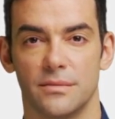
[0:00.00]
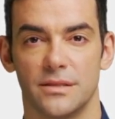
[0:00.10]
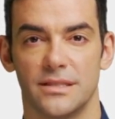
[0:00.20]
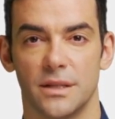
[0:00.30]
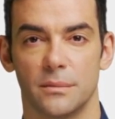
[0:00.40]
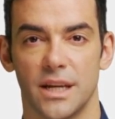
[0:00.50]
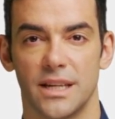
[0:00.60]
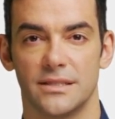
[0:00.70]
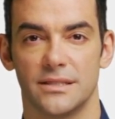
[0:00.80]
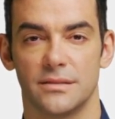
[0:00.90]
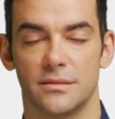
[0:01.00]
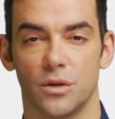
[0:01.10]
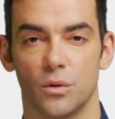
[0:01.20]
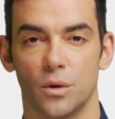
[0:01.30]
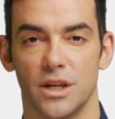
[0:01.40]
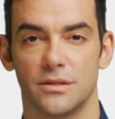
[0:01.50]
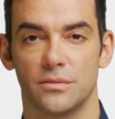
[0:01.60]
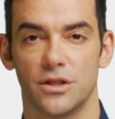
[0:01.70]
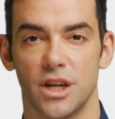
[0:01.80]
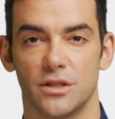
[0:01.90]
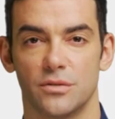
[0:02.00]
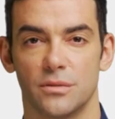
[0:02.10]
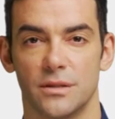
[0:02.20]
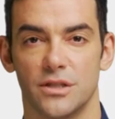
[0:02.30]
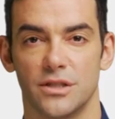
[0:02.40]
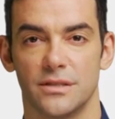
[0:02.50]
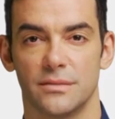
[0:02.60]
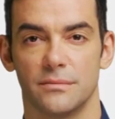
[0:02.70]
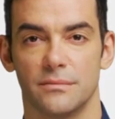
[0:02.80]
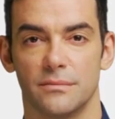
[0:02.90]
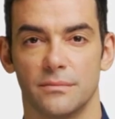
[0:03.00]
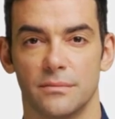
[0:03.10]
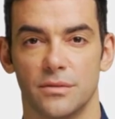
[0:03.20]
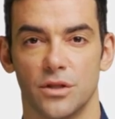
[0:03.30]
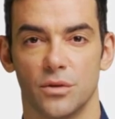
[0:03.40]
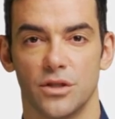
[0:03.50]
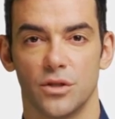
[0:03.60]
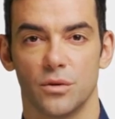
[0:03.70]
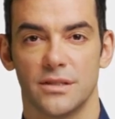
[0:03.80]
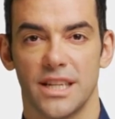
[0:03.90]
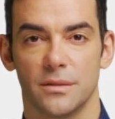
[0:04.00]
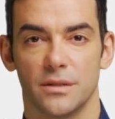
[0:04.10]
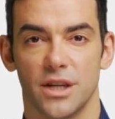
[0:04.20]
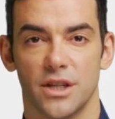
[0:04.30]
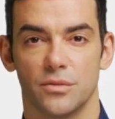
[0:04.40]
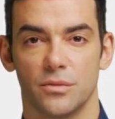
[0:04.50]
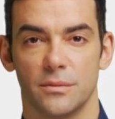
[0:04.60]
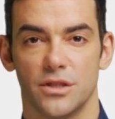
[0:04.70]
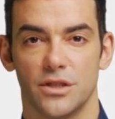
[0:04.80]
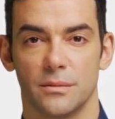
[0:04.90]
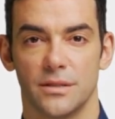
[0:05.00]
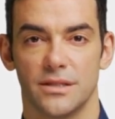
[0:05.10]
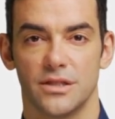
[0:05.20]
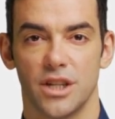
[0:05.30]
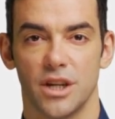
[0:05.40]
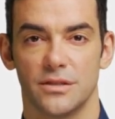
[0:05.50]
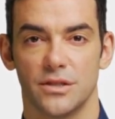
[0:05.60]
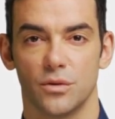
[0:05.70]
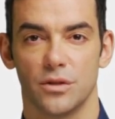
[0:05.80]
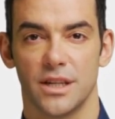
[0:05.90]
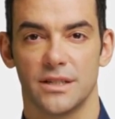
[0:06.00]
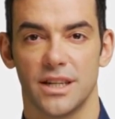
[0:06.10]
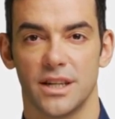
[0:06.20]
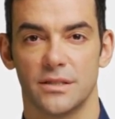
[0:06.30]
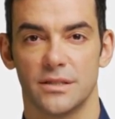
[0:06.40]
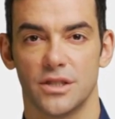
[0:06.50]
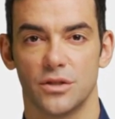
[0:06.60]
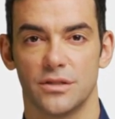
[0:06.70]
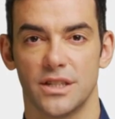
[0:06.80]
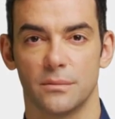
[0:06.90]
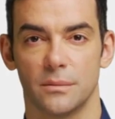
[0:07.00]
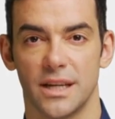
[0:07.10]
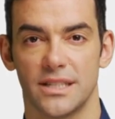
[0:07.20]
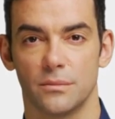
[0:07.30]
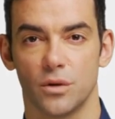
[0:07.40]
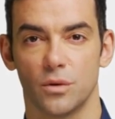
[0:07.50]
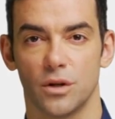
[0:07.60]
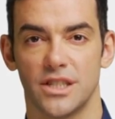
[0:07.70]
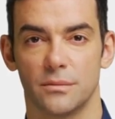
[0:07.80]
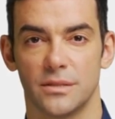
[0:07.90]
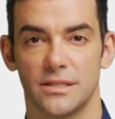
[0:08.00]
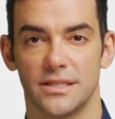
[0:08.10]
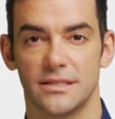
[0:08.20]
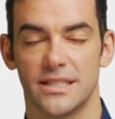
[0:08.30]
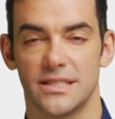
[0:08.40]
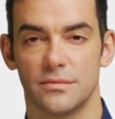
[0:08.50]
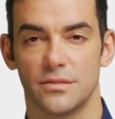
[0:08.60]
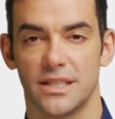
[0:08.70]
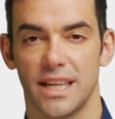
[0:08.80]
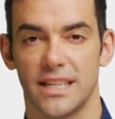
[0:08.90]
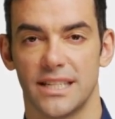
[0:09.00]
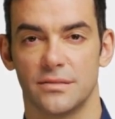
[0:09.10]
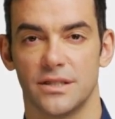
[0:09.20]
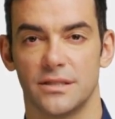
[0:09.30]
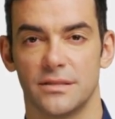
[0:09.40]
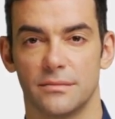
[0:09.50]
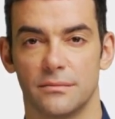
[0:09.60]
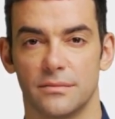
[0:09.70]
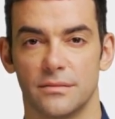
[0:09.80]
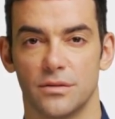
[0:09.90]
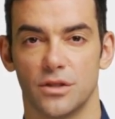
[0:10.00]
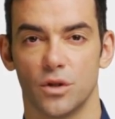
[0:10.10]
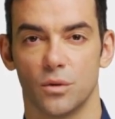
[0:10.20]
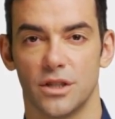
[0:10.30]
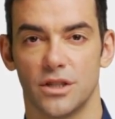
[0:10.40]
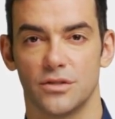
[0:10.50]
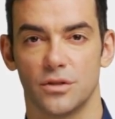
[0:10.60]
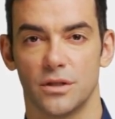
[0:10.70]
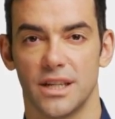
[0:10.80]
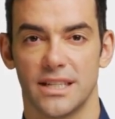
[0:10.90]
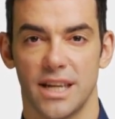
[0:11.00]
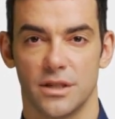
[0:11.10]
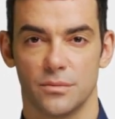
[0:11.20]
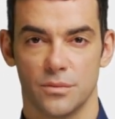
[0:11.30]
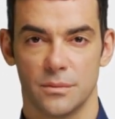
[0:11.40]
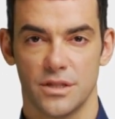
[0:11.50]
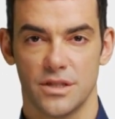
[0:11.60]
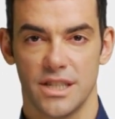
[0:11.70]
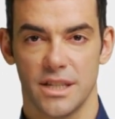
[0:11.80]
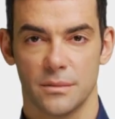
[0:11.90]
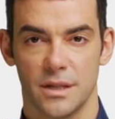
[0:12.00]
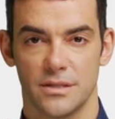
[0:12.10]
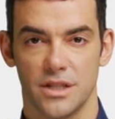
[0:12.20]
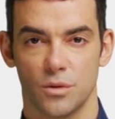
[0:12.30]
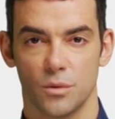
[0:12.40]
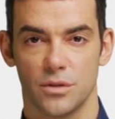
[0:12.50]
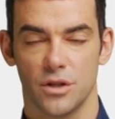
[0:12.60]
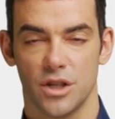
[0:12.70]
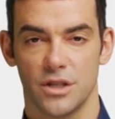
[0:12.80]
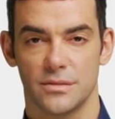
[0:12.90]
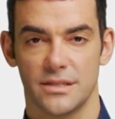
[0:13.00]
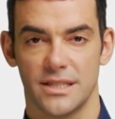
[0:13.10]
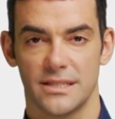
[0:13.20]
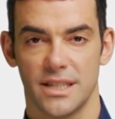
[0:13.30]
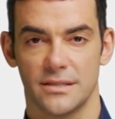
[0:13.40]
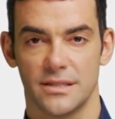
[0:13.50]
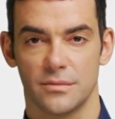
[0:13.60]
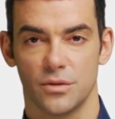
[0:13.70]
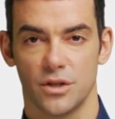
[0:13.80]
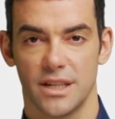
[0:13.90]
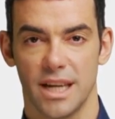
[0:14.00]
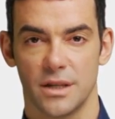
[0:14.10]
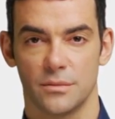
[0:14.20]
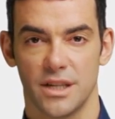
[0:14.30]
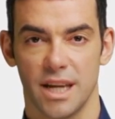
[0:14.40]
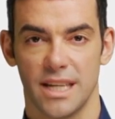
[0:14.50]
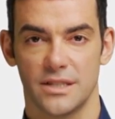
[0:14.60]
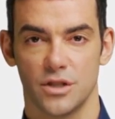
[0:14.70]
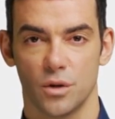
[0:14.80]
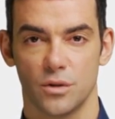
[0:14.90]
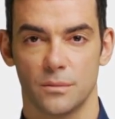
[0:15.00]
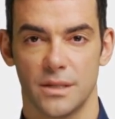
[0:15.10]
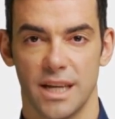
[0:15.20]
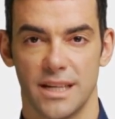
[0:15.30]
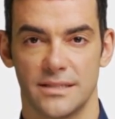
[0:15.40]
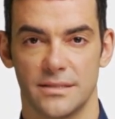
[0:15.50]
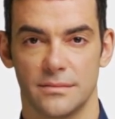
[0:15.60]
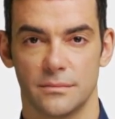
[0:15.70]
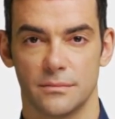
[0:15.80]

Step 8. Wait for confirmation. You should receive a confirmation message on screen that your SunPass Pro has been successfully activated. You will also get a confirmation email with all the details of your account and toll plan.